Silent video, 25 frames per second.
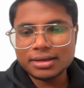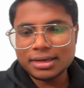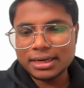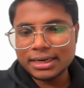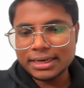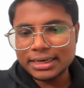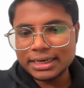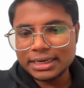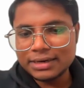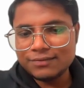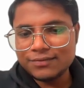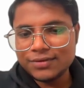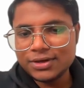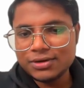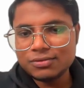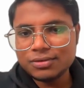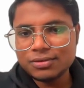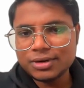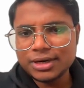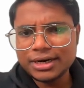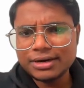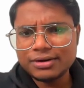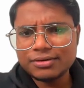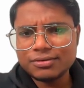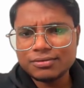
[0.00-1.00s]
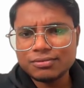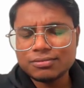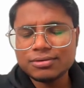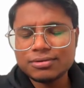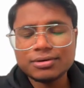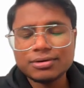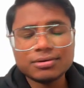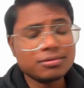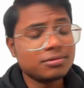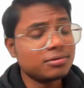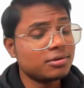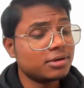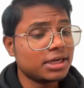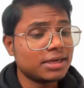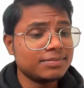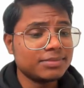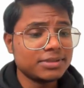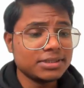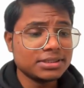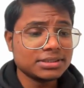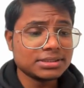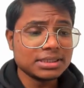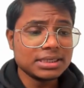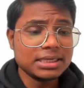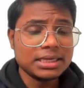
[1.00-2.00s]
Currently, we do not have
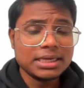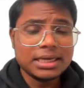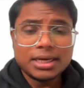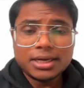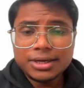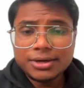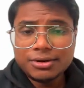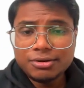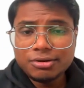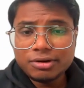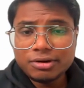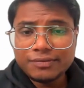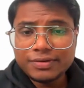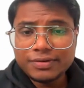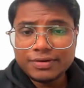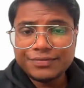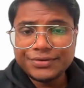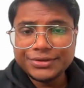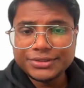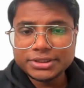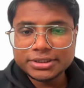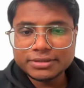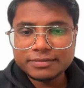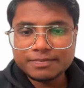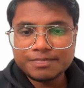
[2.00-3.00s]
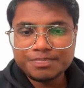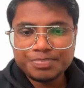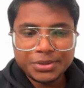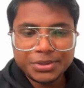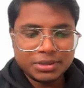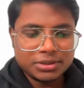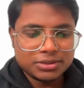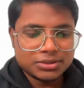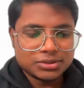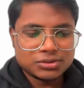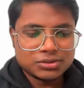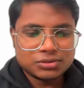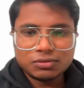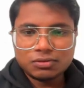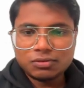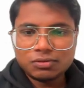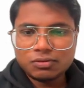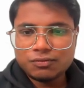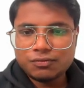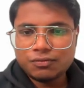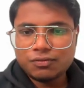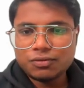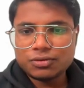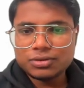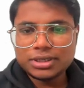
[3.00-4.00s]
this new comment feature.
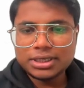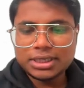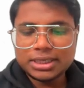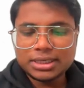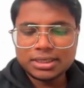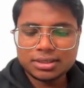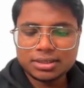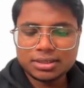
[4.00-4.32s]
So for that,